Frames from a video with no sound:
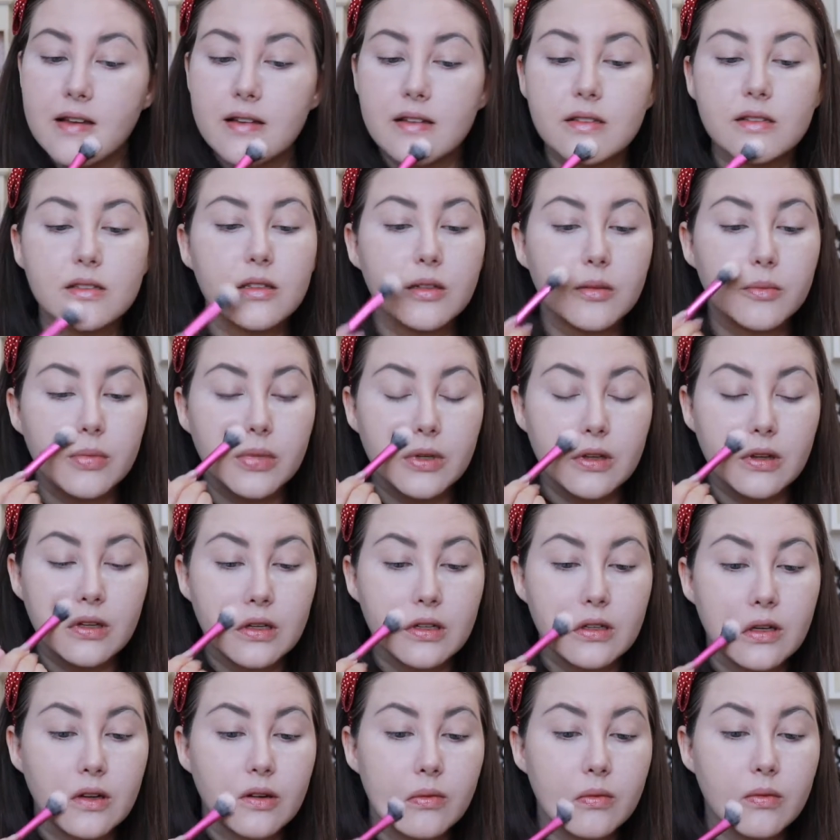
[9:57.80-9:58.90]
I'm just going to bring
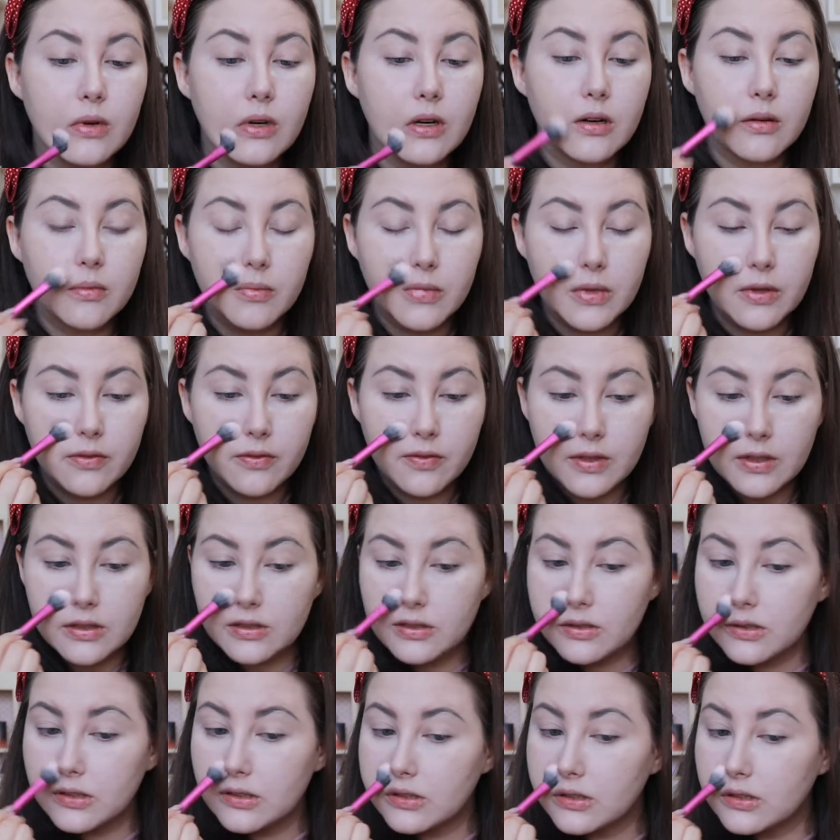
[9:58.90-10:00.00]
that down where my face
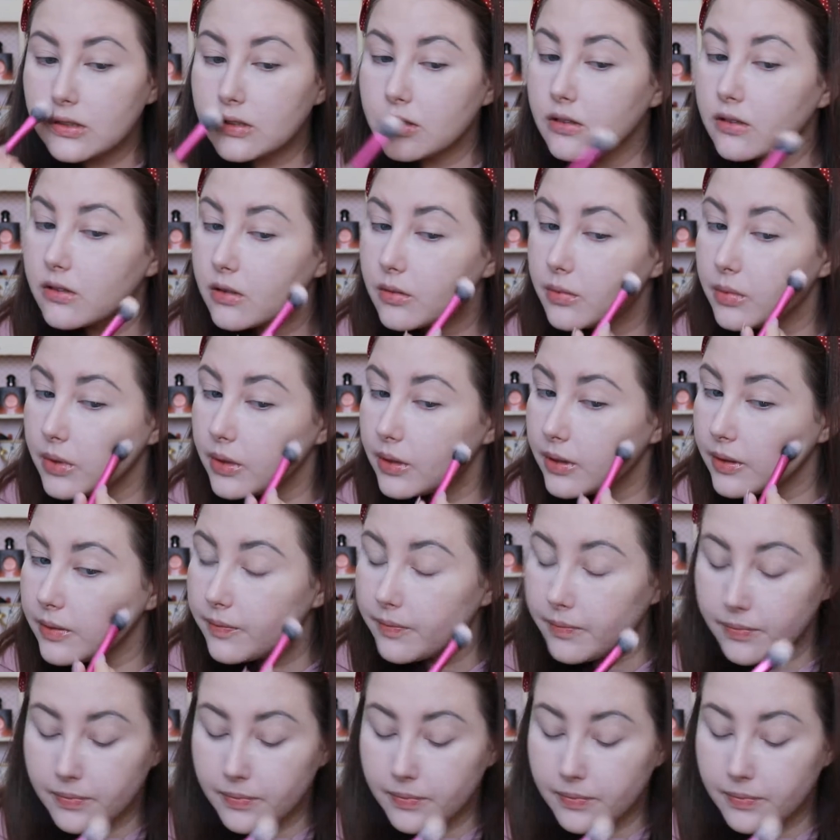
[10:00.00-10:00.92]
creases a little bit.